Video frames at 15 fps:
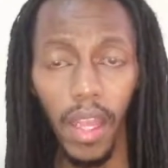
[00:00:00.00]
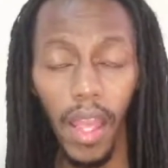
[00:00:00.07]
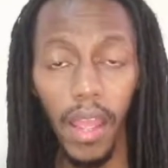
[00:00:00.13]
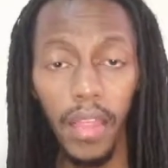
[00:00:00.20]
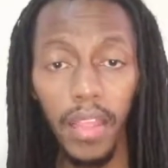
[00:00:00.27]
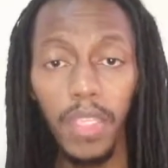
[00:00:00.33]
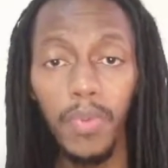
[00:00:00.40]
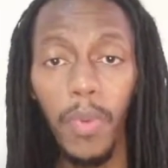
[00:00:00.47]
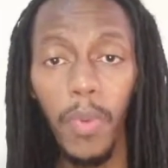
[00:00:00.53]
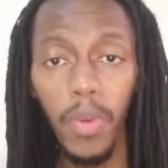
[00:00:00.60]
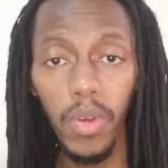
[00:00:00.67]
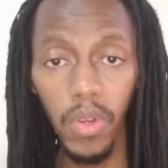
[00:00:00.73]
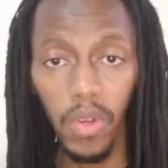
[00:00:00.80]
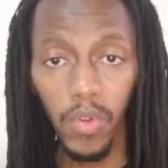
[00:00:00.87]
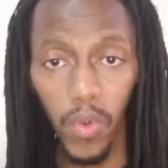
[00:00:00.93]
And these people will
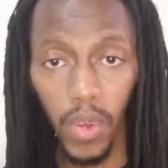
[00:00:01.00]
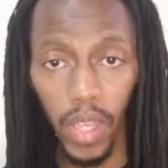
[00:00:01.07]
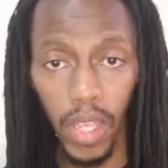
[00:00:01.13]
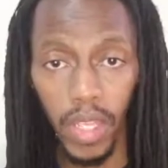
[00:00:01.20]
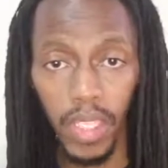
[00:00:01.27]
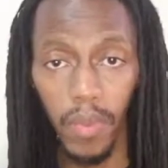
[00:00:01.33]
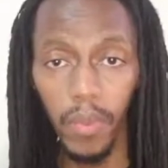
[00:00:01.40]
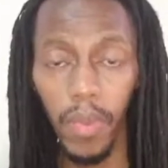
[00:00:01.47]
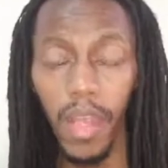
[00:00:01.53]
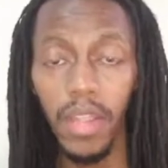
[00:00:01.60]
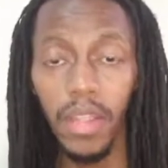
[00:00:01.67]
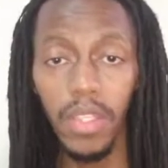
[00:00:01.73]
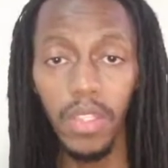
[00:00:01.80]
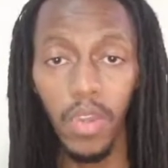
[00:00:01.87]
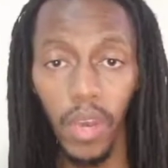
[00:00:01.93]
not forget him, and
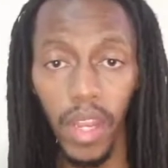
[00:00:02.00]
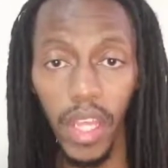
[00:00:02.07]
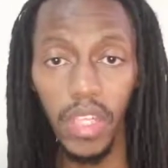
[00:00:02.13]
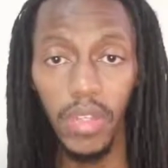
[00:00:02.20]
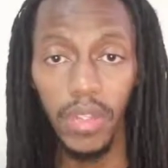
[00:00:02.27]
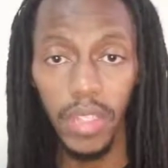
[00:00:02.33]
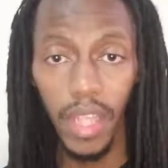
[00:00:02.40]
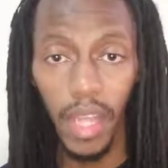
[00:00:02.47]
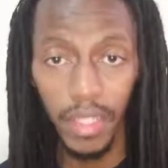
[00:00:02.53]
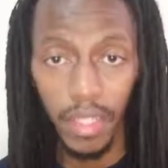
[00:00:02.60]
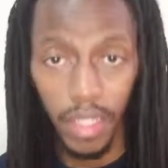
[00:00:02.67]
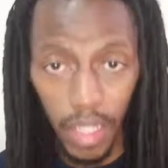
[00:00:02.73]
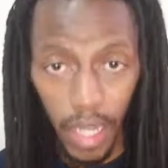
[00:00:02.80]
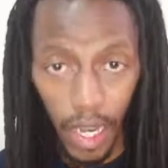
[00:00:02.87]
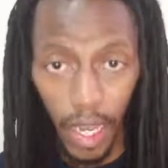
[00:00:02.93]
these connections, they are
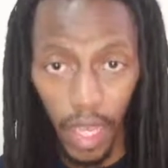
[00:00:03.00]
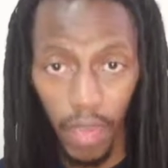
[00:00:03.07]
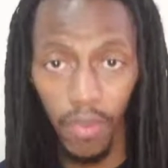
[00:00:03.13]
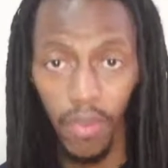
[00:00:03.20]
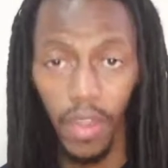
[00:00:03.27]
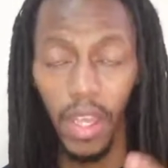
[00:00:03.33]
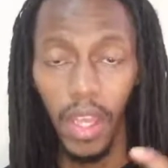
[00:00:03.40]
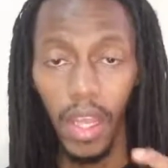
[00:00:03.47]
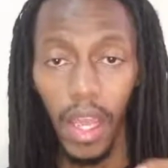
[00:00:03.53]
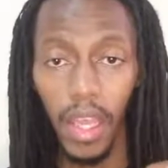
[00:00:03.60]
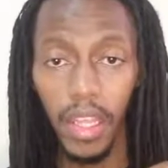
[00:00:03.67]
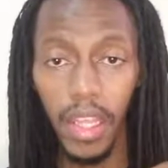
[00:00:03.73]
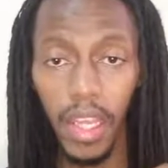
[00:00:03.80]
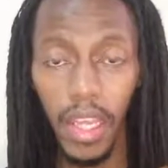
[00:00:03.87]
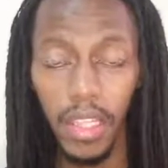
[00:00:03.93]
still alive
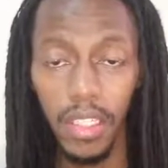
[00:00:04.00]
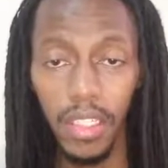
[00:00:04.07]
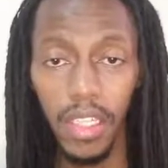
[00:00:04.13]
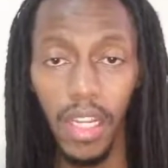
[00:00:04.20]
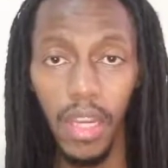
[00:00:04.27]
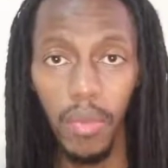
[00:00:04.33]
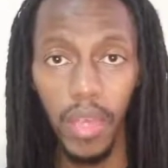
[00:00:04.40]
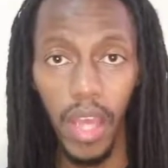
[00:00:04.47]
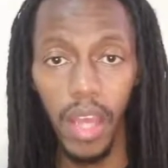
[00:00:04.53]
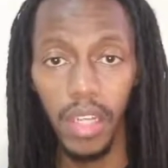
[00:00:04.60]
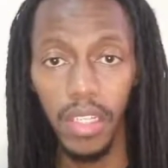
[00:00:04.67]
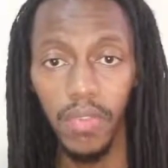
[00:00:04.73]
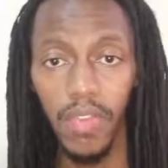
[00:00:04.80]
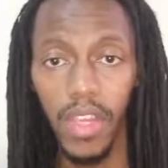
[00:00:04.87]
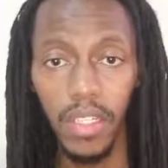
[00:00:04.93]
and they can still be
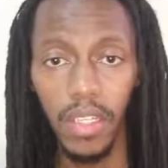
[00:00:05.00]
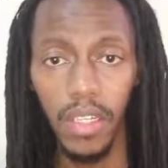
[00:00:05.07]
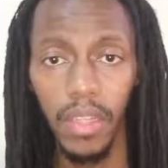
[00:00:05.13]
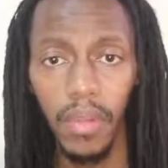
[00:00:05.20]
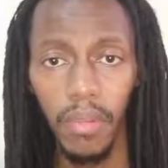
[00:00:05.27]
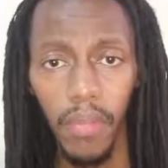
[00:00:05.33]
activated.